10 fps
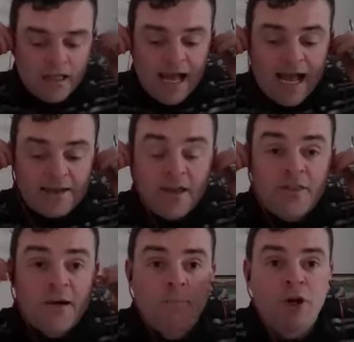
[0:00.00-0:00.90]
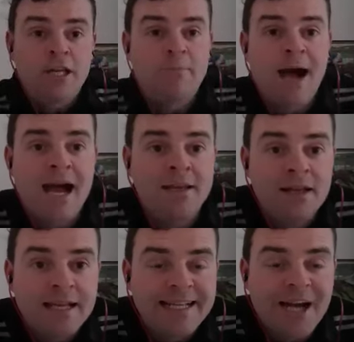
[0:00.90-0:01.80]
And the money man
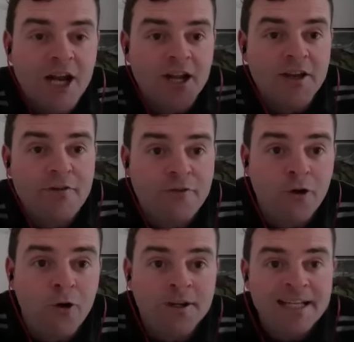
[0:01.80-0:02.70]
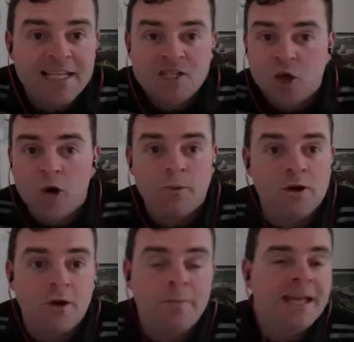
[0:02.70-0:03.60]
got on the phone. He sobered
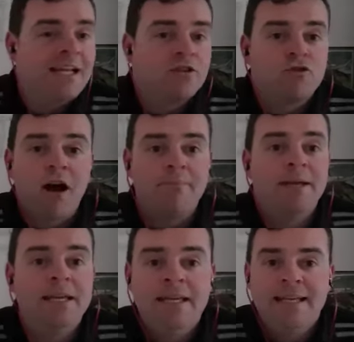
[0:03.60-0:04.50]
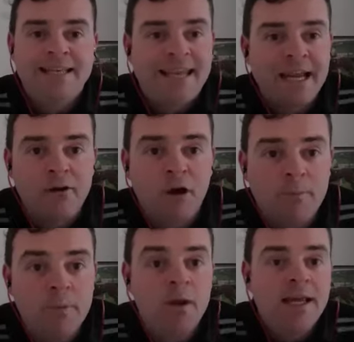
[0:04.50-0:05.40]
up. Dropped me. Gear
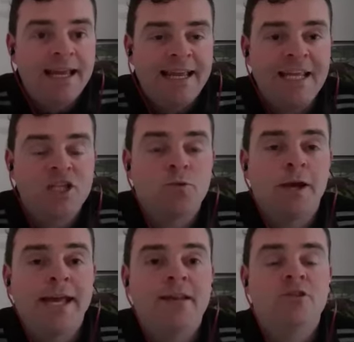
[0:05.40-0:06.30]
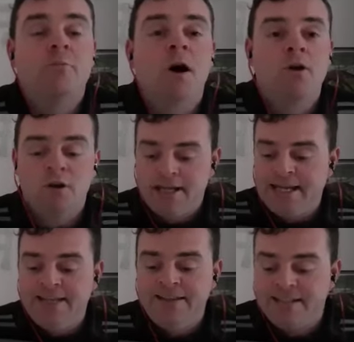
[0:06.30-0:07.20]
up. Each way tomorrow
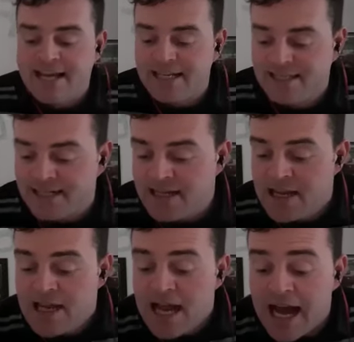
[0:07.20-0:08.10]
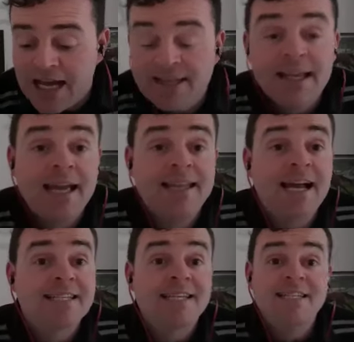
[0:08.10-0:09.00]
in the Dante. And
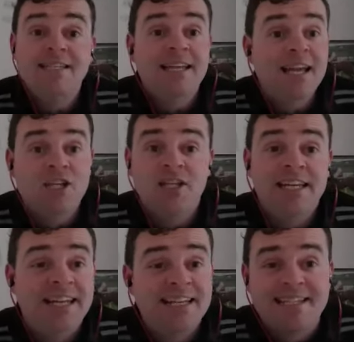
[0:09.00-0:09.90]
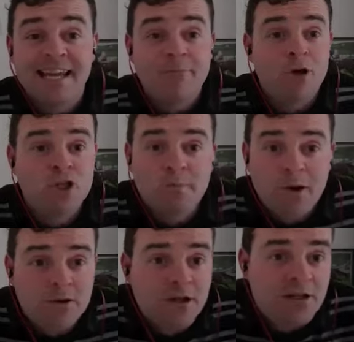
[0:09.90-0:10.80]
that's his selection. He didn't say much
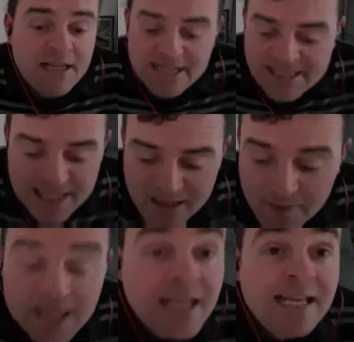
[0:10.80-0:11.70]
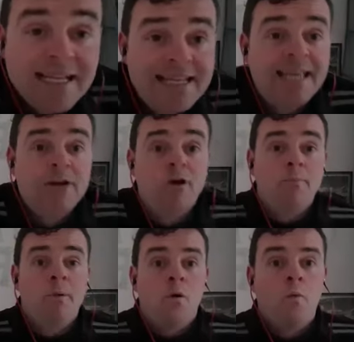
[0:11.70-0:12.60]
about it. He said to me, gear
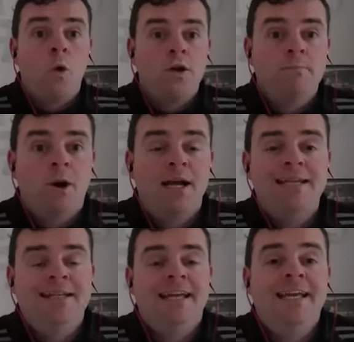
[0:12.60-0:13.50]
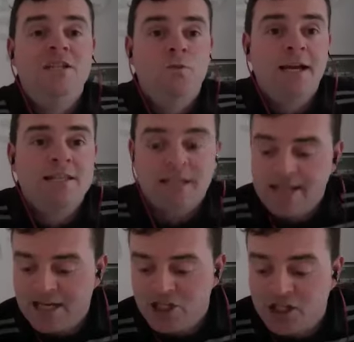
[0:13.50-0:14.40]
up. 1 point each way
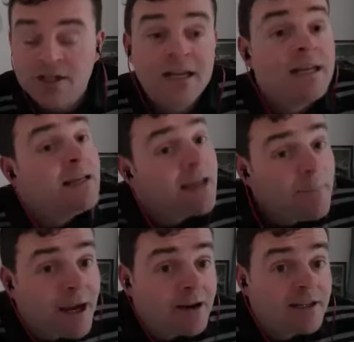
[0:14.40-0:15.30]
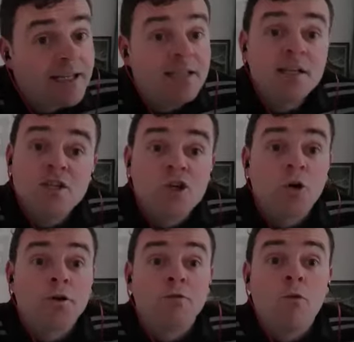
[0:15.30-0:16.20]
selection. Apparently, he's
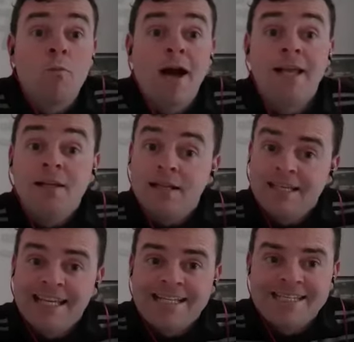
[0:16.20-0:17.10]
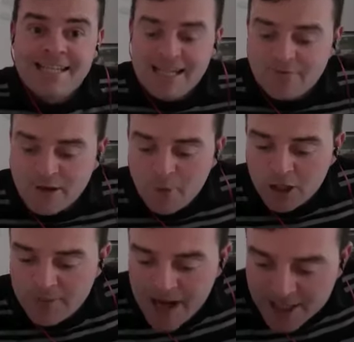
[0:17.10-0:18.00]
going to run well. Let's see if the
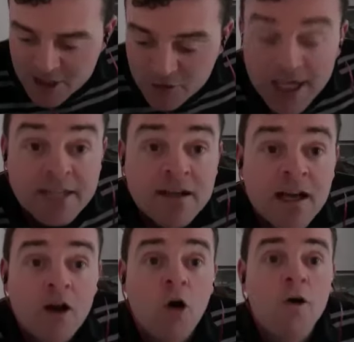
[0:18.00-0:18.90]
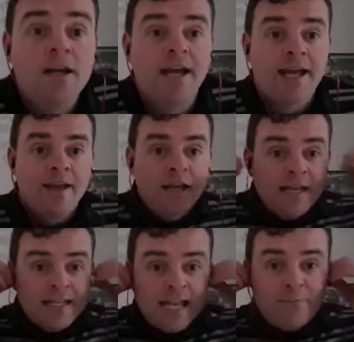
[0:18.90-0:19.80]
money man is right. Okay.
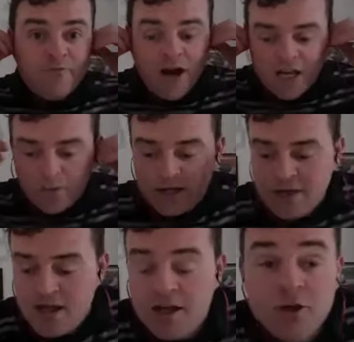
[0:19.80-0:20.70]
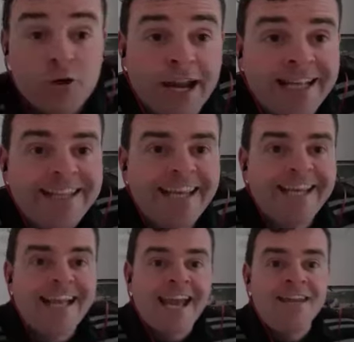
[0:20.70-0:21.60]
Keep following. Great day
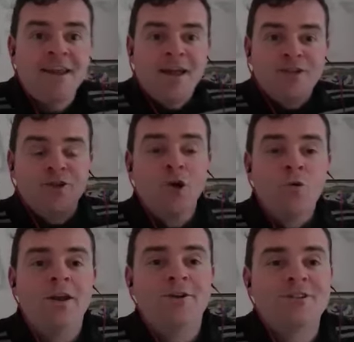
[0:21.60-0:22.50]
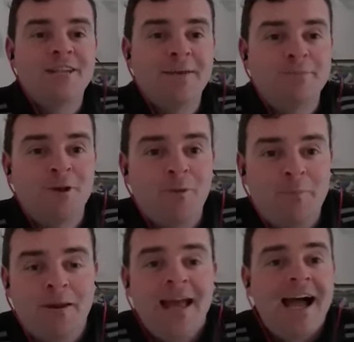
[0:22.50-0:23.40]
again. Two winners tipped
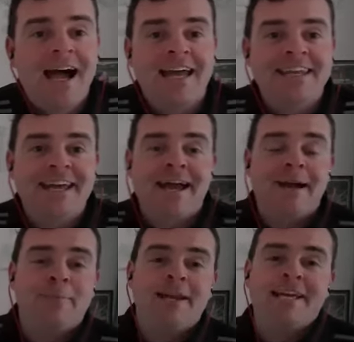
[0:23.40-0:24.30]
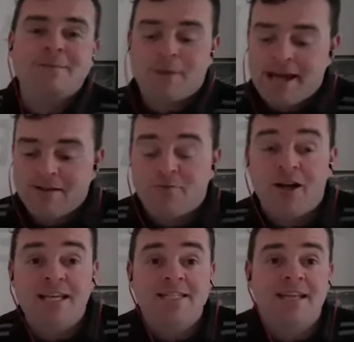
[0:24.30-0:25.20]
up. And a place bet
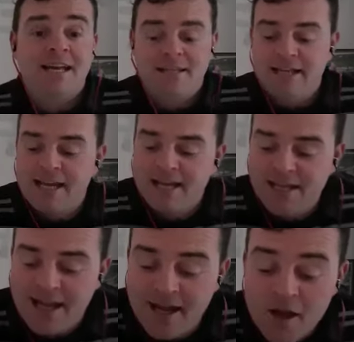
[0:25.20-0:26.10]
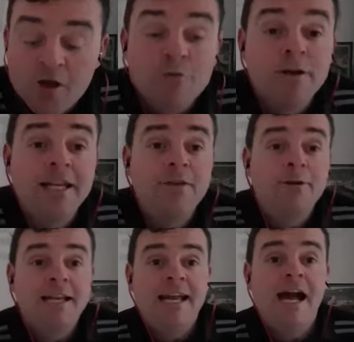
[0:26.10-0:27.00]
advised. And yeah, really,
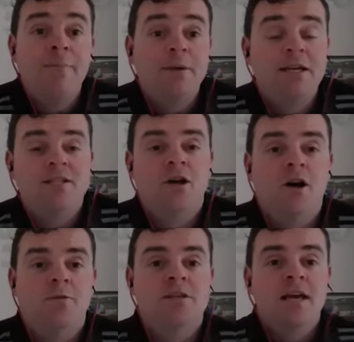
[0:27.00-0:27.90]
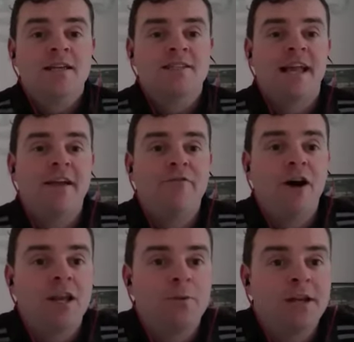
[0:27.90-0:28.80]
really happy as always. Stay
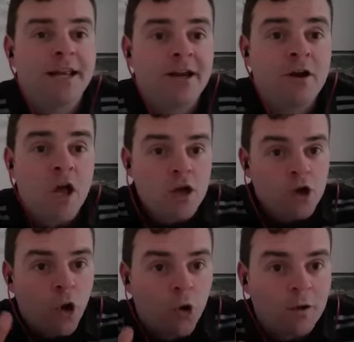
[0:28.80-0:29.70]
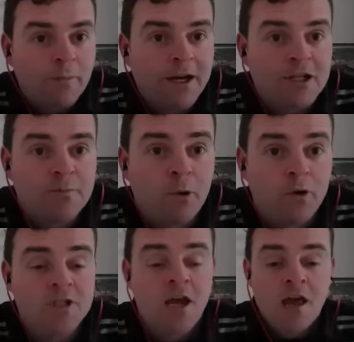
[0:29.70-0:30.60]
following here, Coldbeer
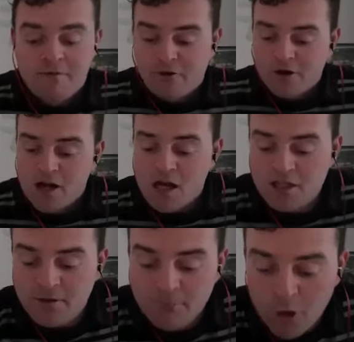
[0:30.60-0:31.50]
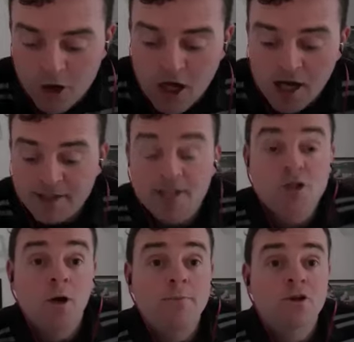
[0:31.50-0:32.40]
Sports, for lots more content.
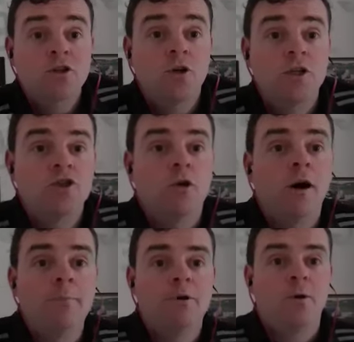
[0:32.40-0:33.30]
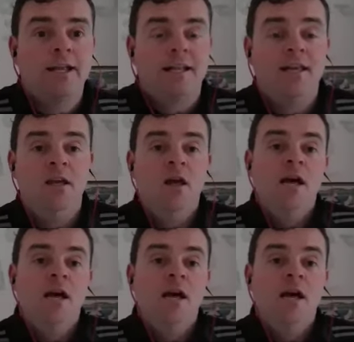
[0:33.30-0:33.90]
So I'm just going to throw up quickly.